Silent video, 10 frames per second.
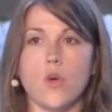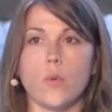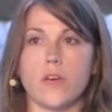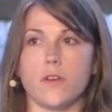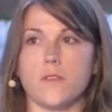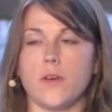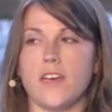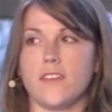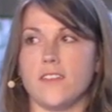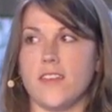We also
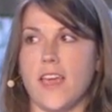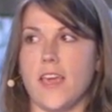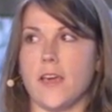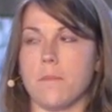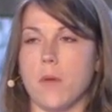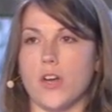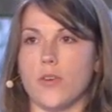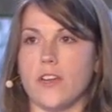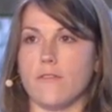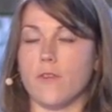had to take
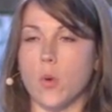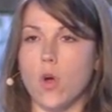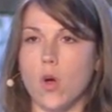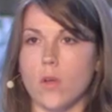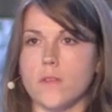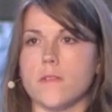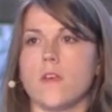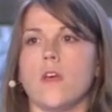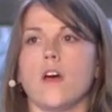moderated phone calls